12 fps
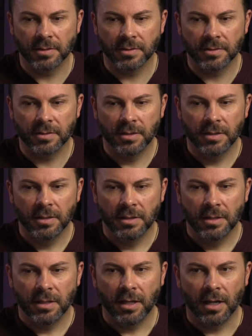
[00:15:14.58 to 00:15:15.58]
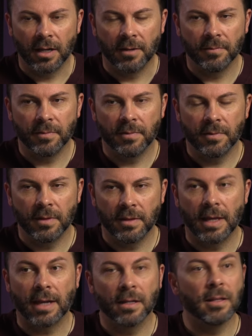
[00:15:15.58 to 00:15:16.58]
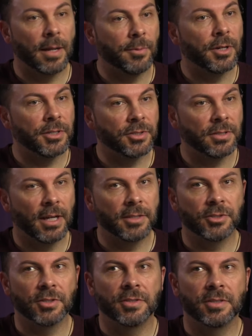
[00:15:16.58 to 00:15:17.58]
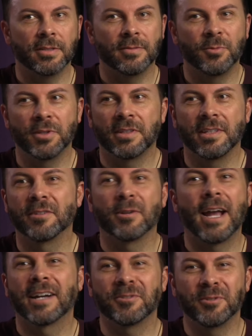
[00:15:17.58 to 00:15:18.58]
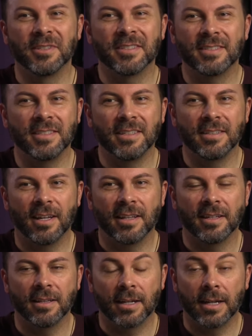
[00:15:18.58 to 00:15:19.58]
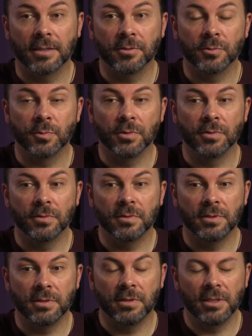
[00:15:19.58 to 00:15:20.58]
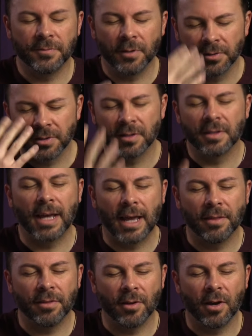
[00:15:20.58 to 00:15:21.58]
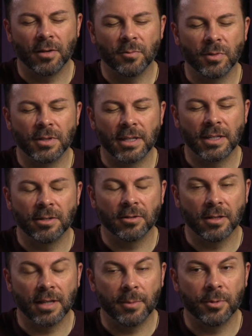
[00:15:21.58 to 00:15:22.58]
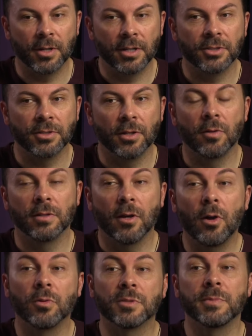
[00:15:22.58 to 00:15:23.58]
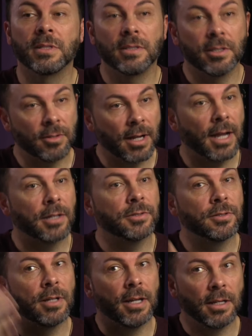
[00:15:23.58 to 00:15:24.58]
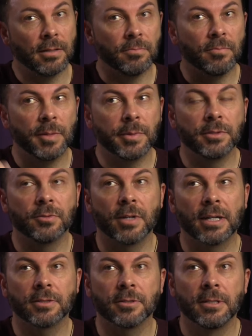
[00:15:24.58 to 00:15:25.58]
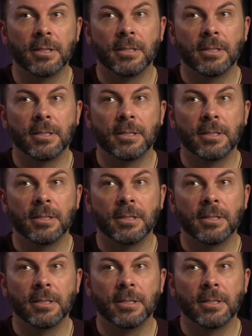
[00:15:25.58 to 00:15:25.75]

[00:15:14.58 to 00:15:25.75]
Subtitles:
is that collaboration, not just with the other actor in the scene. I think a lot of actors will default to that thought when they hear collaboration. Oh, it's me and the other actor and maybe the director.